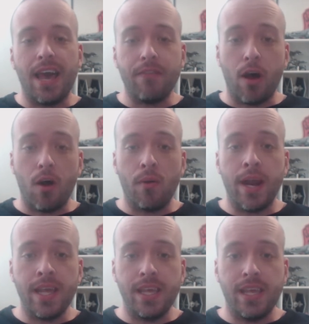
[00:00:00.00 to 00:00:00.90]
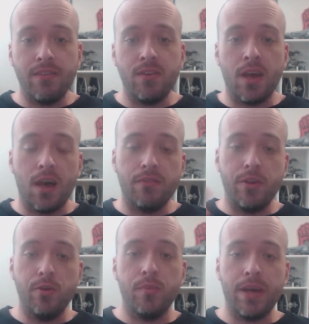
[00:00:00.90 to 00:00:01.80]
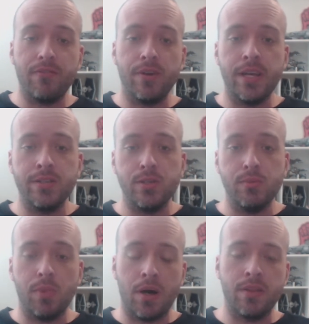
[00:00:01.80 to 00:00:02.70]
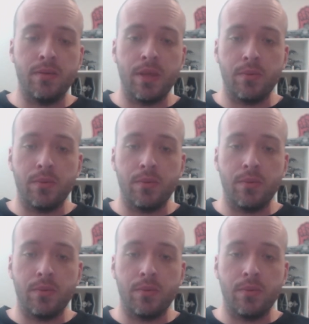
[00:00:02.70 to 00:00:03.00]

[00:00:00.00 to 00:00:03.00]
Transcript: I've already given a few to my friends who bought them.